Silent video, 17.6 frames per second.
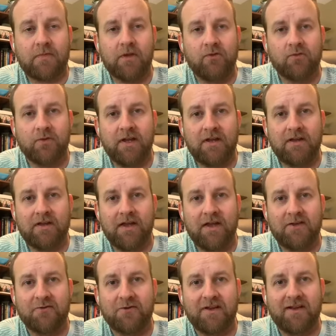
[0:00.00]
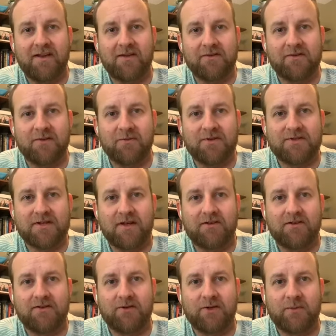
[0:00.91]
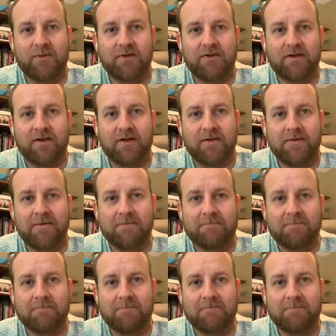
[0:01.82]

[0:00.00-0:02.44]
Rick, hey Rick, I was gonna reach out to you a little bit later.